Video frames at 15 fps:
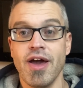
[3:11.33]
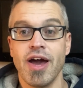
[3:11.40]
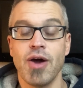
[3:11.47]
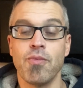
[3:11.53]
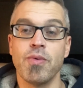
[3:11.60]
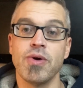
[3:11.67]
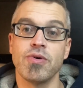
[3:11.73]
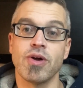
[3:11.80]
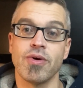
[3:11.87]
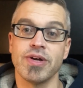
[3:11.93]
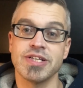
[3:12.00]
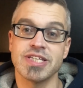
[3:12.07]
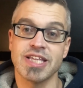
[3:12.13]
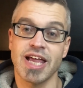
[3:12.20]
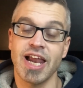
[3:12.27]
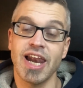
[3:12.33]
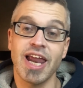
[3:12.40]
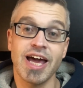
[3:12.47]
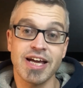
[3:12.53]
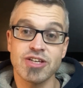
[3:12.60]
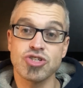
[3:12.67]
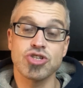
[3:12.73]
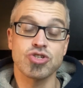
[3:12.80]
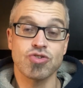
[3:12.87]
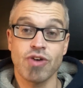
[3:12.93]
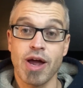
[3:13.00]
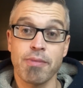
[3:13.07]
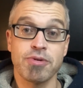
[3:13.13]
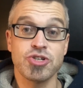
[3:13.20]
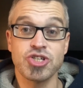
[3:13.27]
and we'll go into that. Like,
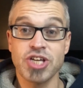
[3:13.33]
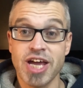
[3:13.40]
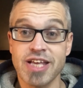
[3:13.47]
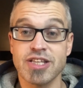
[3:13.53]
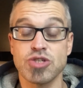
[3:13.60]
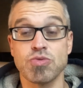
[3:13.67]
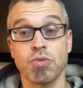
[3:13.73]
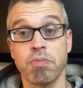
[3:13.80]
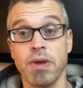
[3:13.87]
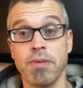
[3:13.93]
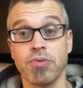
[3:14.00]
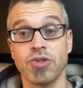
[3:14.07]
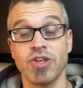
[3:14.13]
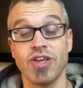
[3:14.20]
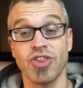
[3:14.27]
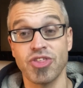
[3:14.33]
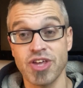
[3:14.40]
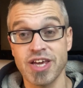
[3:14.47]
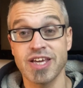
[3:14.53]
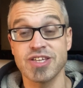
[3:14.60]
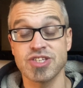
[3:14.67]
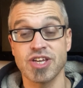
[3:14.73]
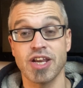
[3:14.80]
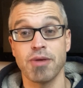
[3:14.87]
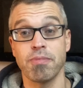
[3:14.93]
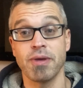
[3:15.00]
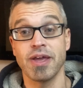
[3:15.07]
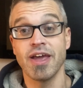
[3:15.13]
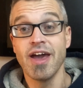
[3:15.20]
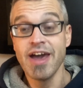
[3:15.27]
subscribe, and share this with people that you think is going
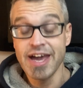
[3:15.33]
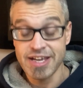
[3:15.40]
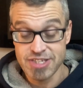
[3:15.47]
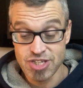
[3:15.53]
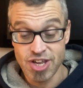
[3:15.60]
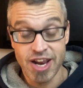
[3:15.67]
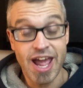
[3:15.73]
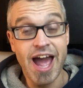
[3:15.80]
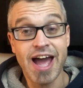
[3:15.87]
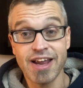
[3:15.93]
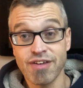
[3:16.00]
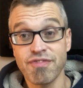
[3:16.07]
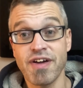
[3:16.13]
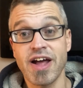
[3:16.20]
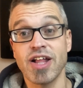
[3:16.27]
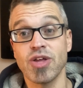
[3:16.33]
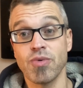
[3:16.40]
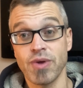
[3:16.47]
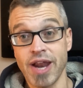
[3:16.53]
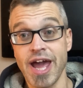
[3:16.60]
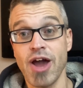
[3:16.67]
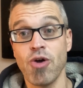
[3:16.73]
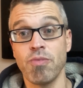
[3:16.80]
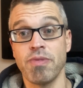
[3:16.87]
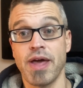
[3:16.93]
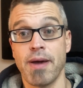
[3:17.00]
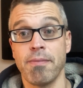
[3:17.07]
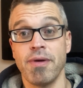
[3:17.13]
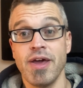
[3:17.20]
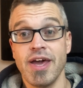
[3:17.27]
to add value and help
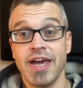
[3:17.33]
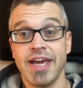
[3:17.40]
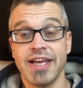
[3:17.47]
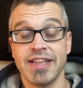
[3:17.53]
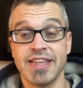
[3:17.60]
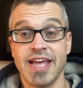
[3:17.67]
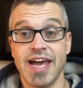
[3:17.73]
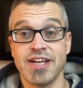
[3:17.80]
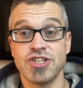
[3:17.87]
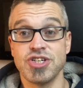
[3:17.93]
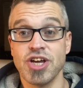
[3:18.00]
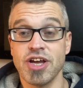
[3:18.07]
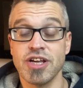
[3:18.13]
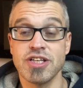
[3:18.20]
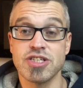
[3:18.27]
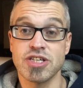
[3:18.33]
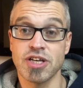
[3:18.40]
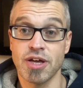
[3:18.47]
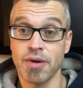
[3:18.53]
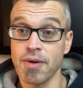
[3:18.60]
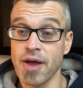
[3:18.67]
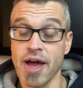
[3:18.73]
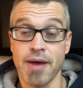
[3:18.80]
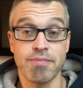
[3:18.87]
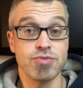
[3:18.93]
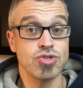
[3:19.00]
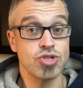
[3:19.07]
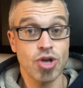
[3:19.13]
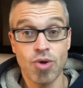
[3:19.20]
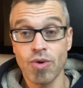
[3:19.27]
them in their journey to
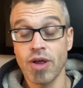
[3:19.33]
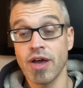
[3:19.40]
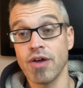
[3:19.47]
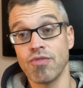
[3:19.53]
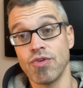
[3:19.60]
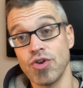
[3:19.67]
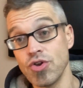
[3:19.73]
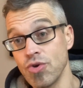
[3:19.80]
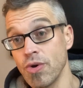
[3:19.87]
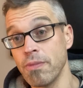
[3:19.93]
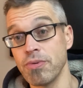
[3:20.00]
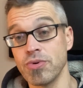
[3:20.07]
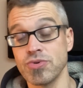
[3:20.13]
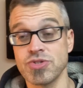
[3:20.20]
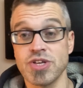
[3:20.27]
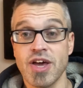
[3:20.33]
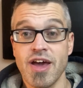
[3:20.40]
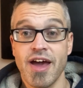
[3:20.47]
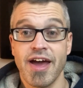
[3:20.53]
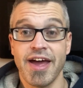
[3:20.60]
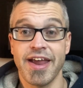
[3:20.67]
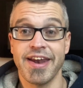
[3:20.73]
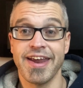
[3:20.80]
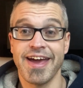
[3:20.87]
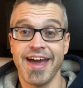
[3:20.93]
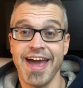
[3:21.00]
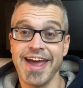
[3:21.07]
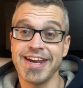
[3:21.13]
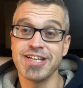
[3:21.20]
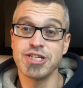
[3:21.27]
solar and renewables and
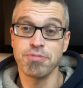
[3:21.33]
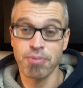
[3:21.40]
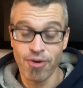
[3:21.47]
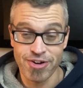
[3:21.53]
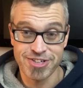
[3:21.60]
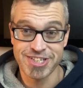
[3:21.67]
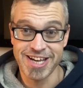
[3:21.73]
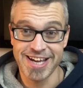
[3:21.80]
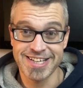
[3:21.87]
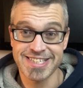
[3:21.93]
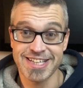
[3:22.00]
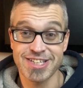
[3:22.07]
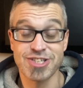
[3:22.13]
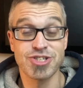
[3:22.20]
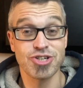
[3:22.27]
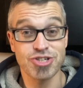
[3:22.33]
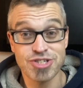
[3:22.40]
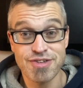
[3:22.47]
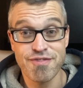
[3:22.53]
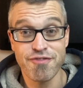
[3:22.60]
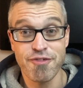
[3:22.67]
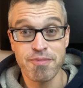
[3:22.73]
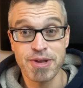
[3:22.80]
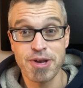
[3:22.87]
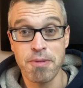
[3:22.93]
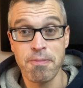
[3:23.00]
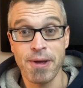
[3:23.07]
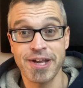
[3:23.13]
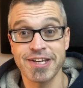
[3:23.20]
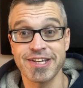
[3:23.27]
energy projects. That's Justin from
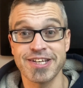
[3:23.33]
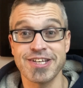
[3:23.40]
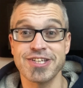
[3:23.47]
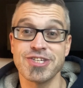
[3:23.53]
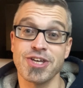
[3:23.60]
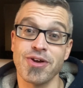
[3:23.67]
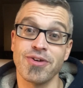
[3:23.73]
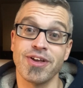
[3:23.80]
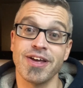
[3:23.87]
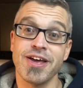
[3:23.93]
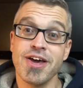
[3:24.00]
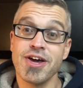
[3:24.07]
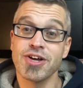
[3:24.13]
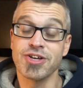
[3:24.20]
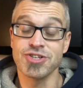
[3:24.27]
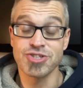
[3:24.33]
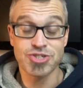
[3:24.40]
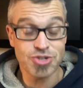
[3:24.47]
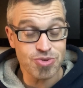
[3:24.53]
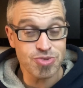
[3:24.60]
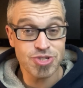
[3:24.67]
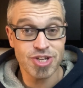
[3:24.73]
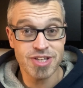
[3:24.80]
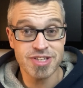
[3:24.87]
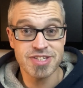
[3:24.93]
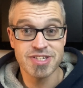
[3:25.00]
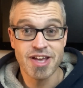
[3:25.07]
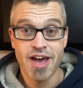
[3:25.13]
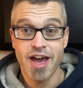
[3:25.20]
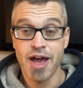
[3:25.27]
Independent Solar
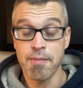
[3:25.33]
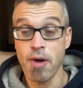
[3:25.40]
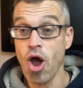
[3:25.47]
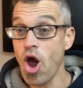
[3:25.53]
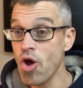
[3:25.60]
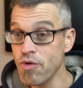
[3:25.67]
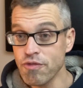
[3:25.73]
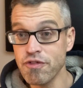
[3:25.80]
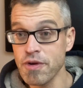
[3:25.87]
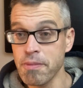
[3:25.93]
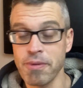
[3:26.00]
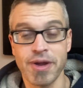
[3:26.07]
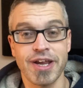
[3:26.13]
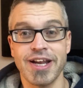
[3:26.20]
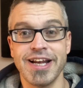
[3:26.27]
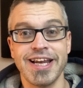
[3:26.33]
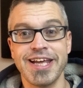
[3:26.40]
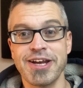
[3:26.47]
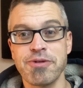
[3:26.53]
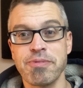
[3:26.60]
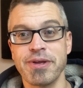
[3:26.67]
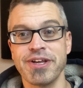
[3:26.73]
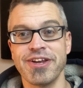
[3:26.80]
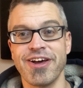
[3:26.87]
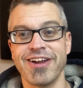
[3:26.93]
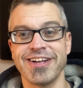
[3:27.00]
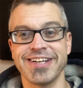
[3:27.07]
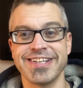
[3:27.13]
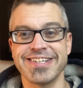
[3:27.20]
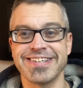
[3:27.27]
Consultants, hopefully bringing a little bit of
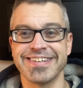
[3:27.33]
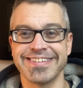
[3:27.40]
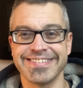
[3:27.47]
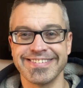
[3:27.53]
knowledge.